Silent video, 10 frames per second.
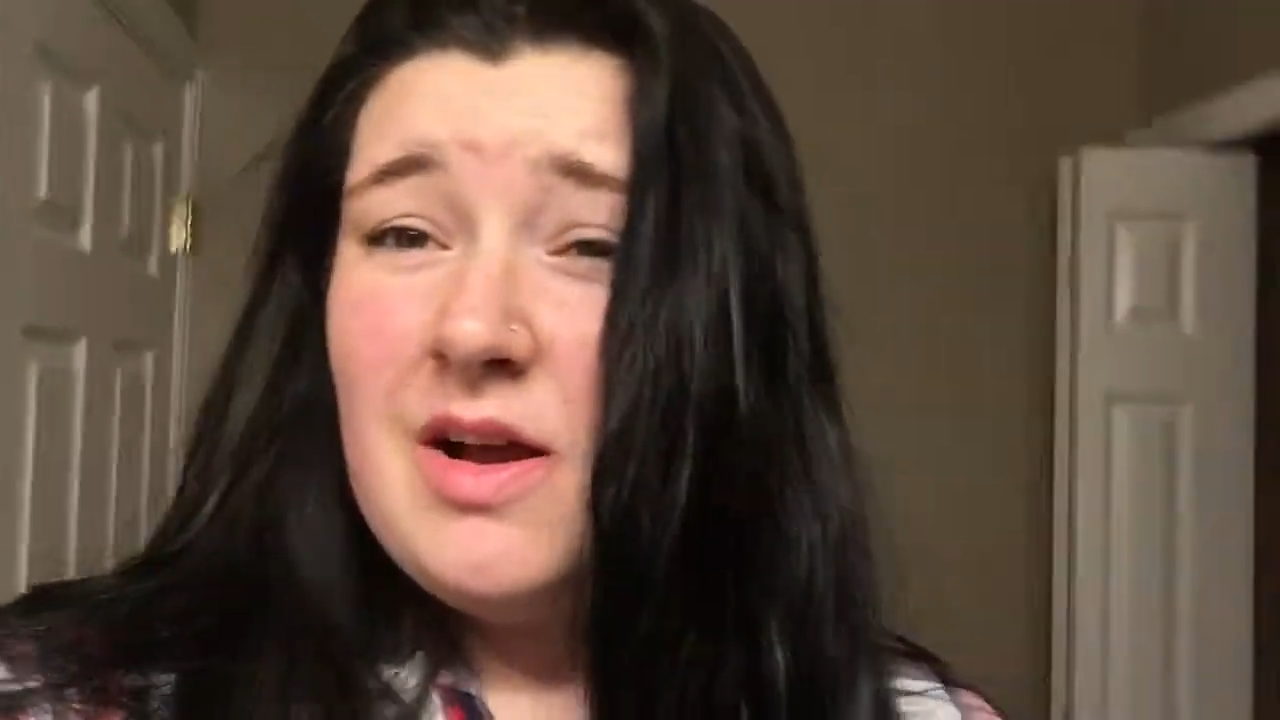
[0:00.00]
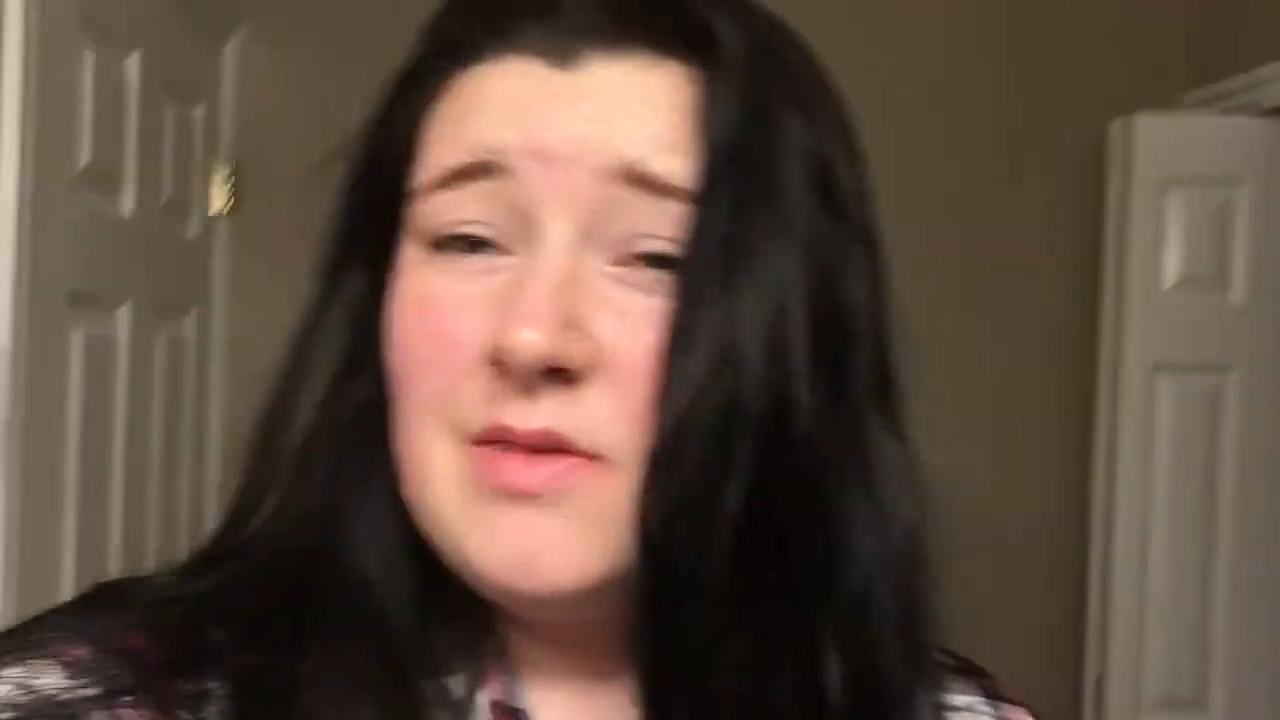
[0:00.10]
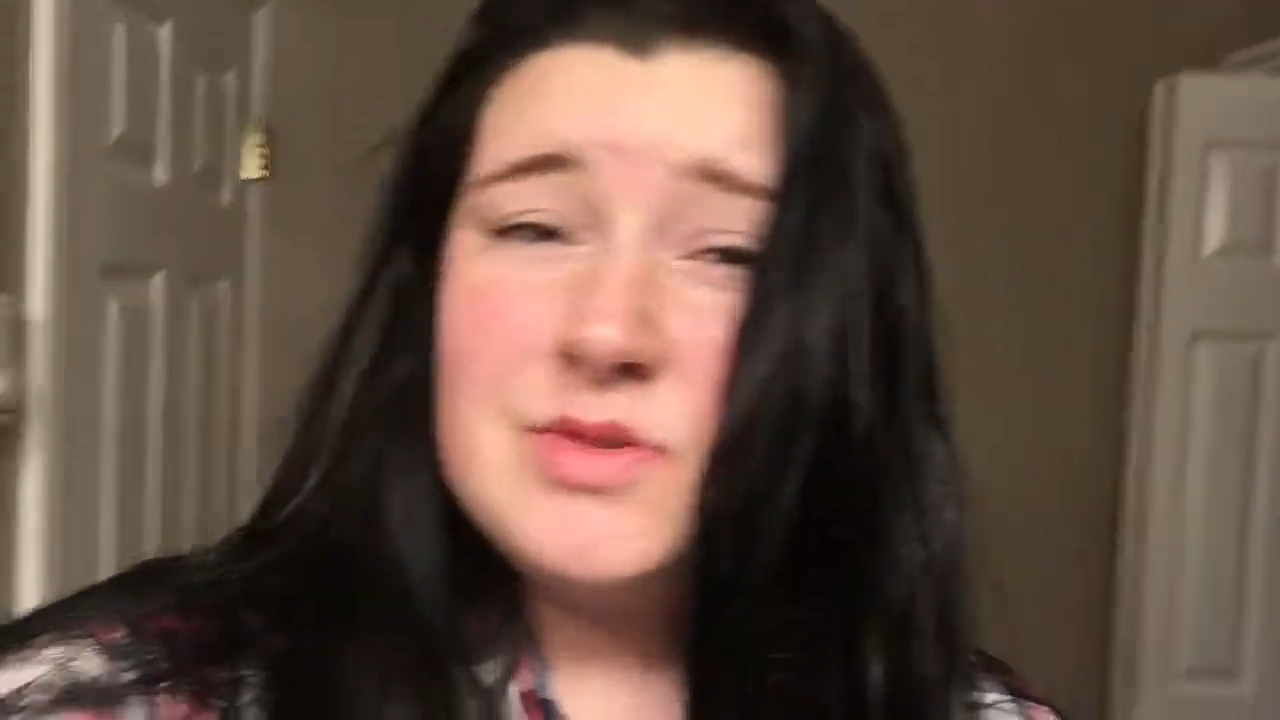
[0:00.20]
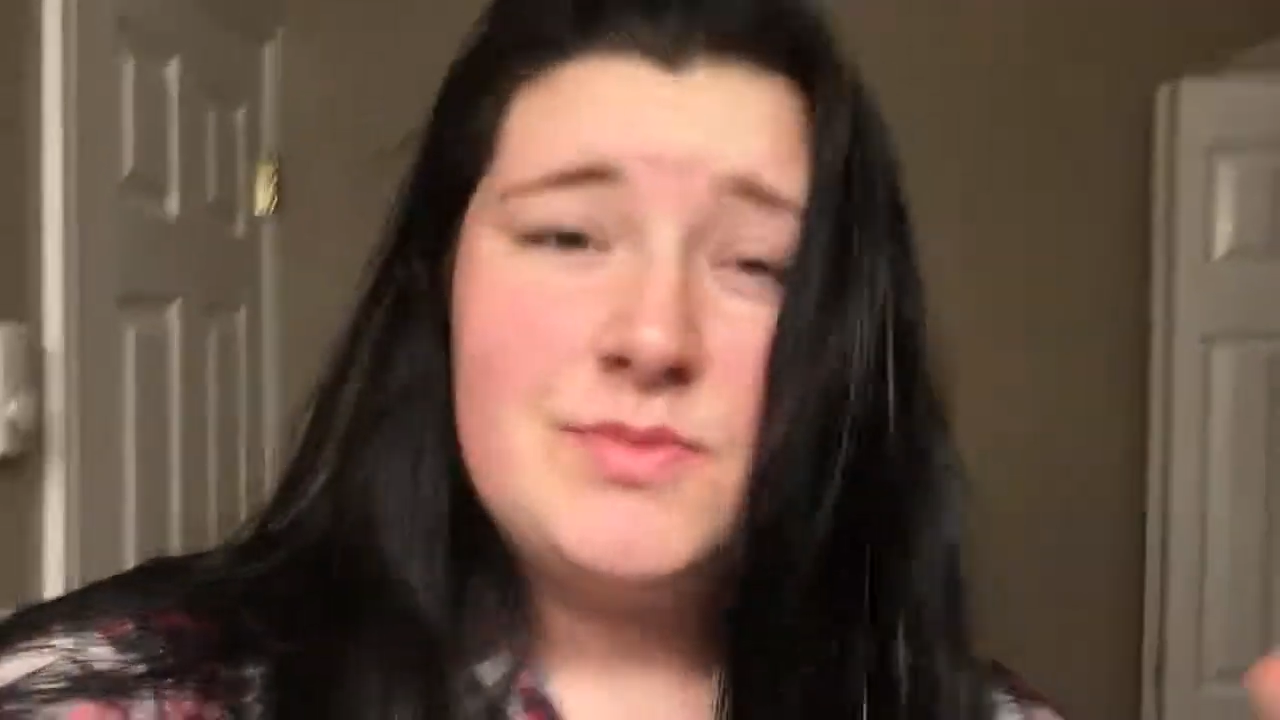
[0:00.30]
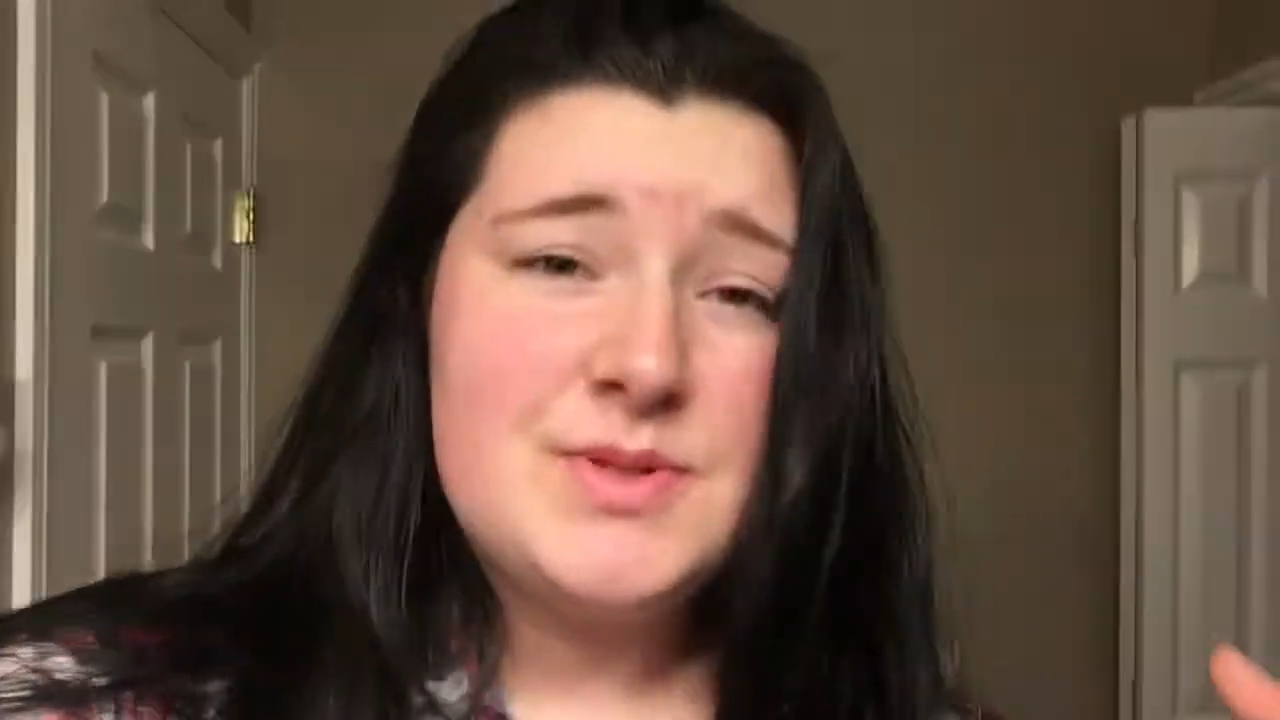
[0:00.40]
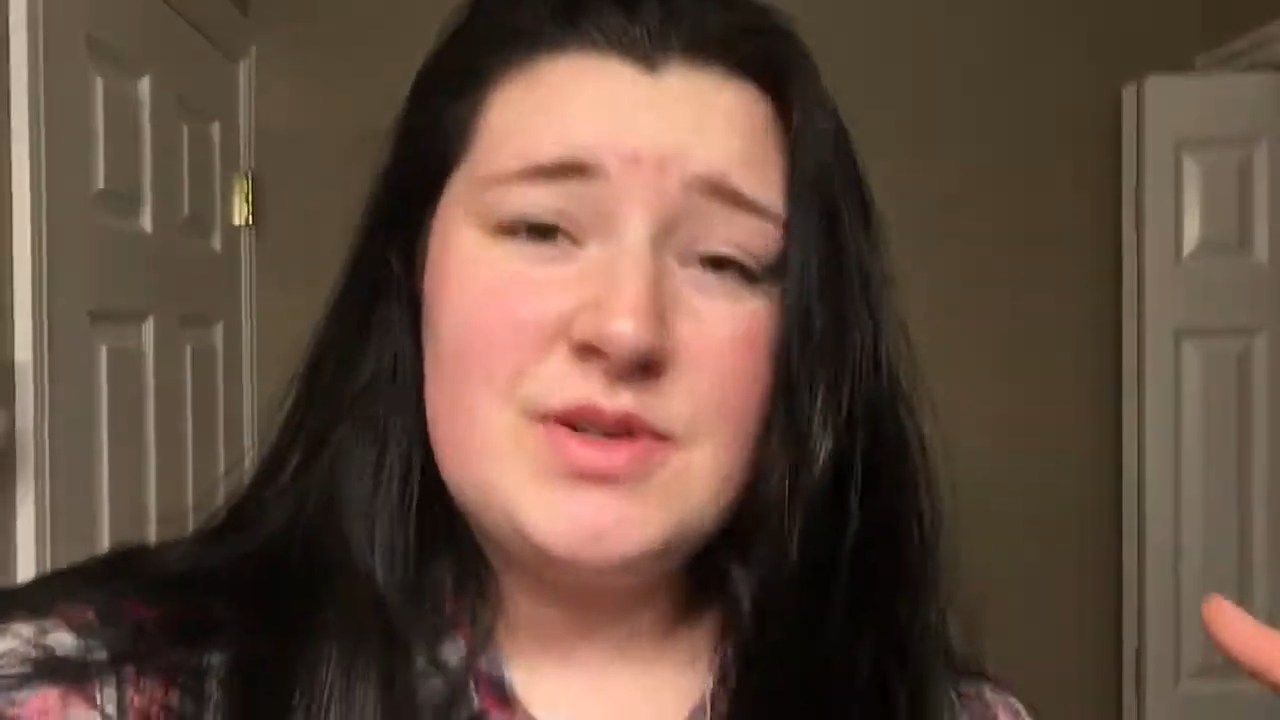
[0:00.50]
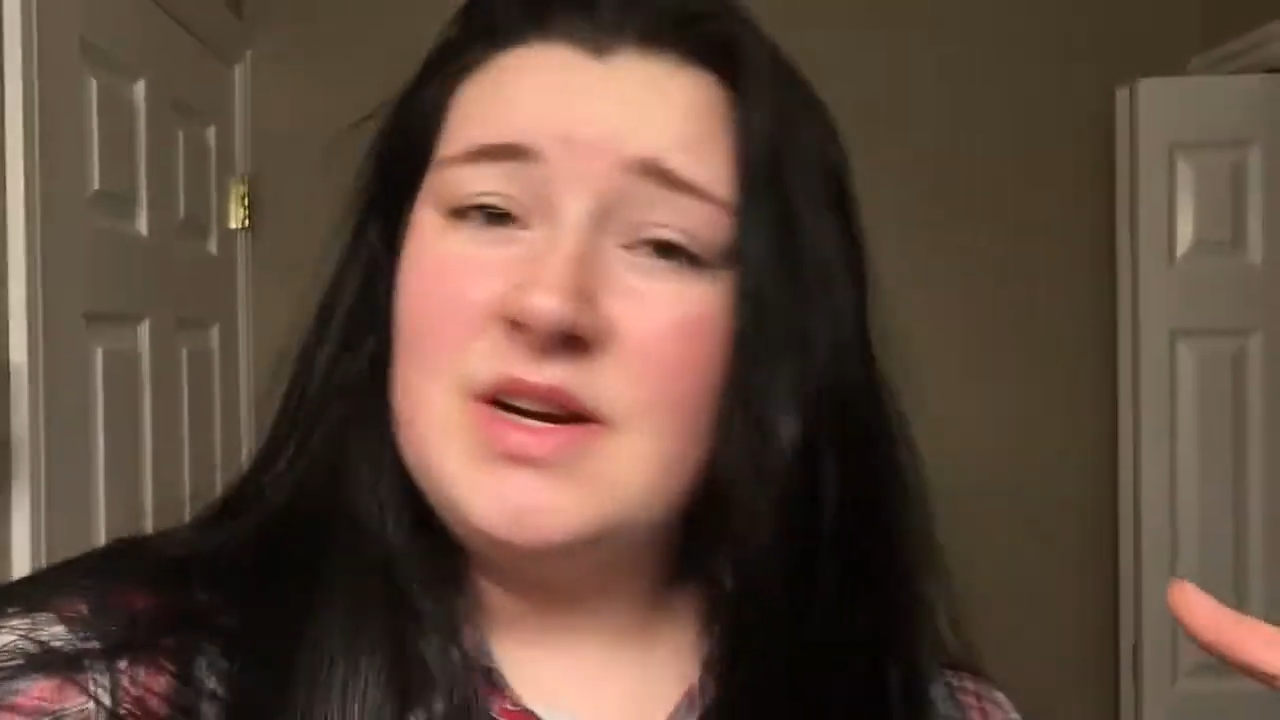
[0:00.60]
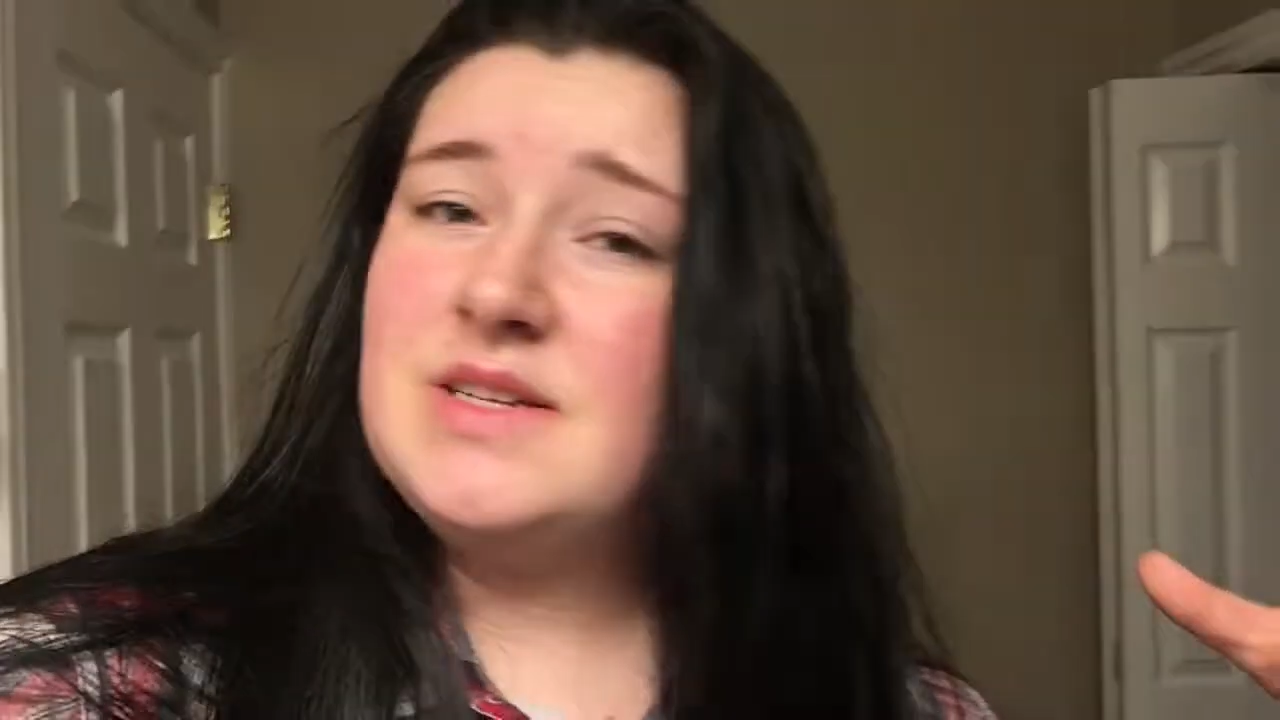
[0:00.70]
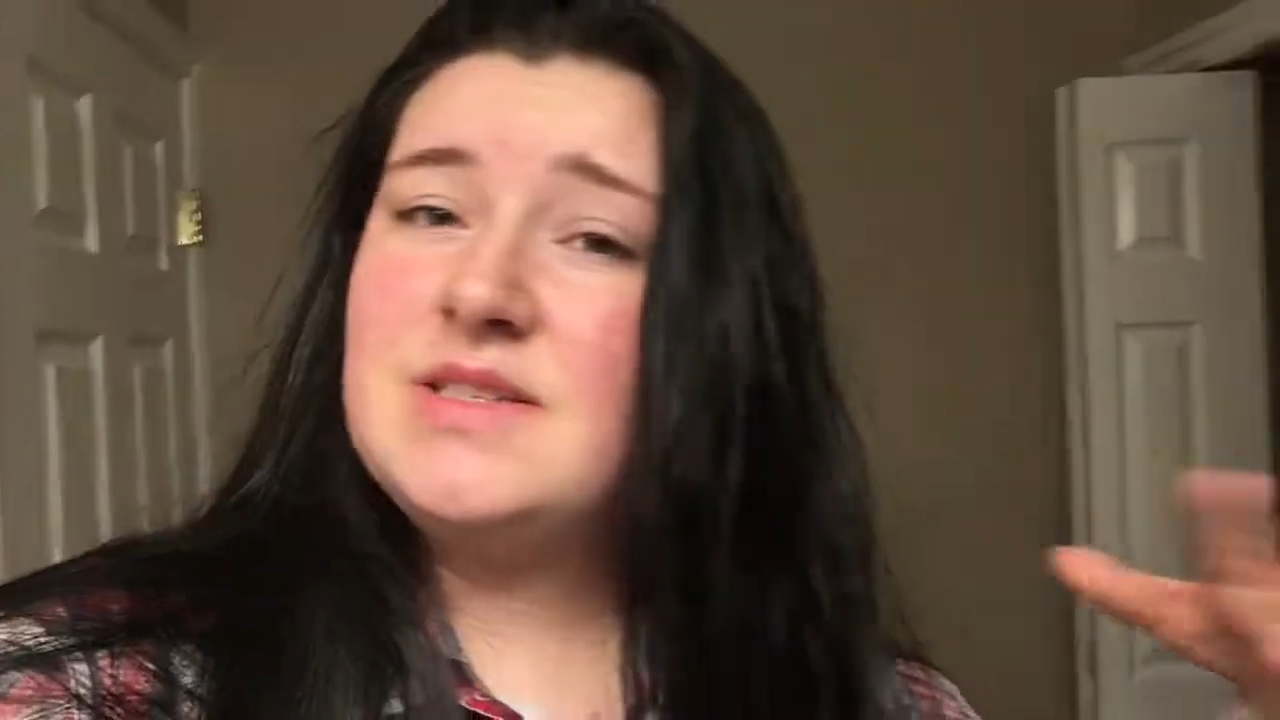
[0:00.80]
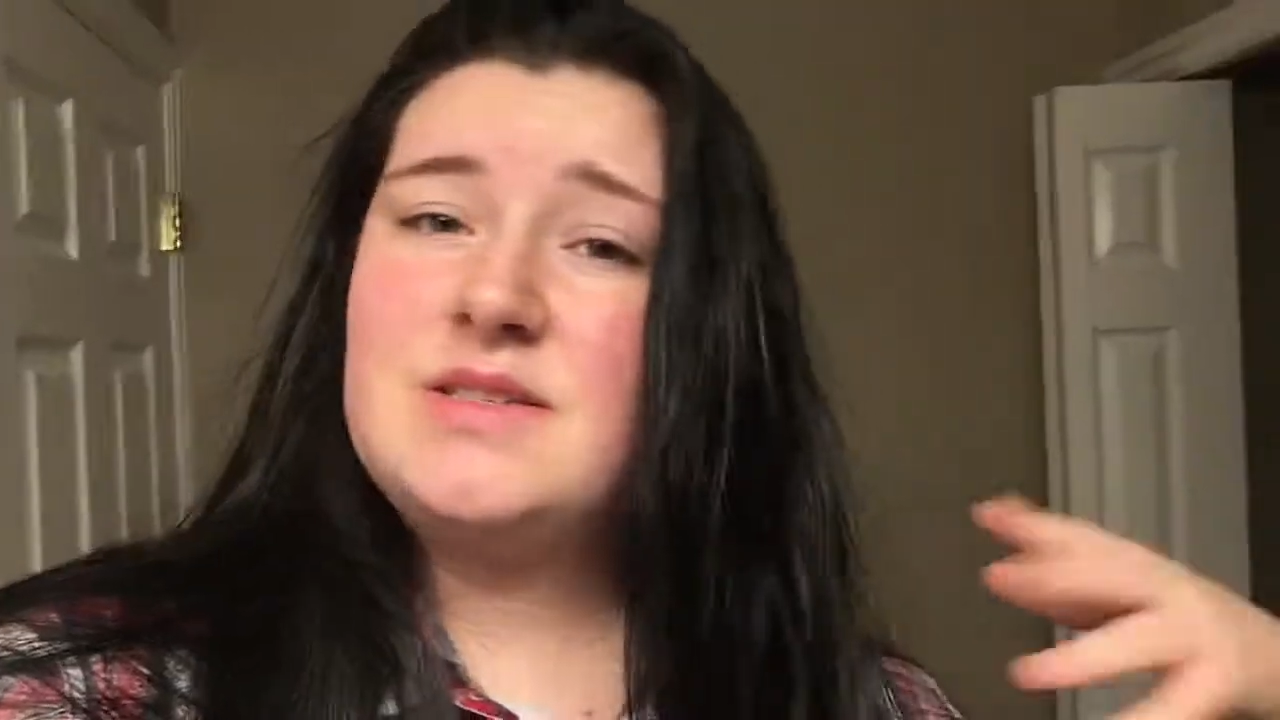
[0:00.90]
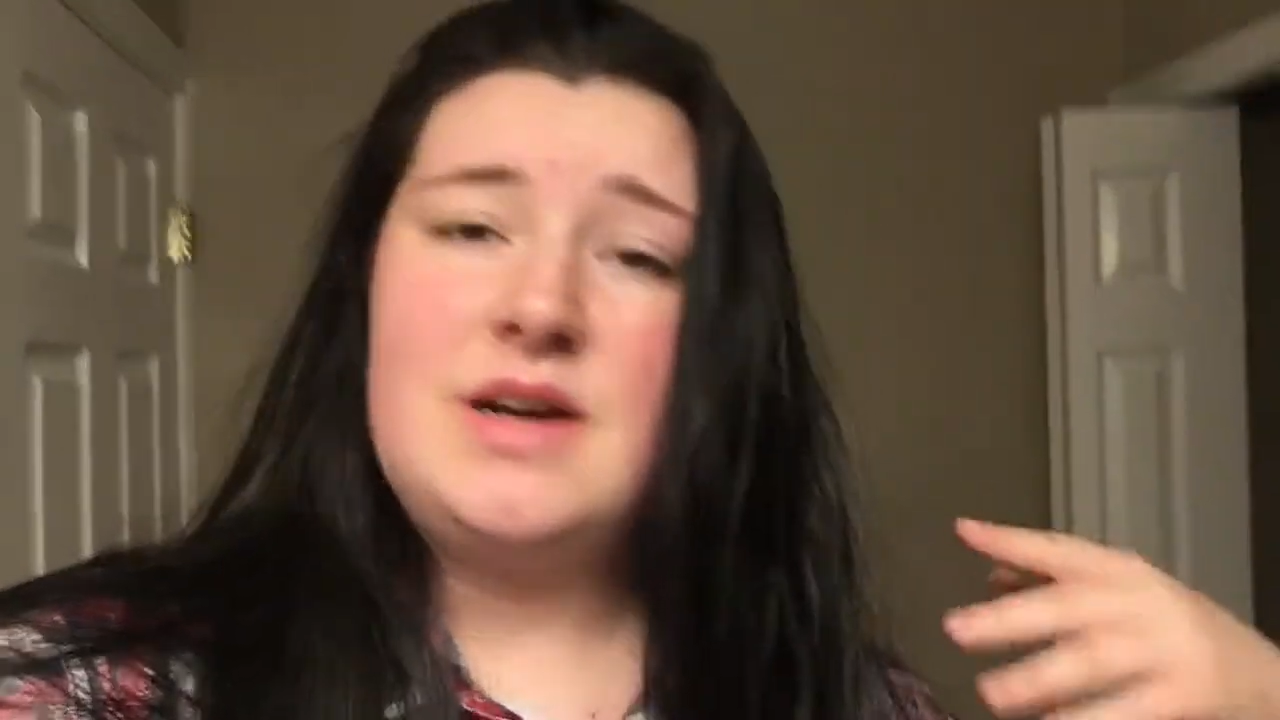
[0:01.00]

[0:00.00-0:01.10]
I was super stressed,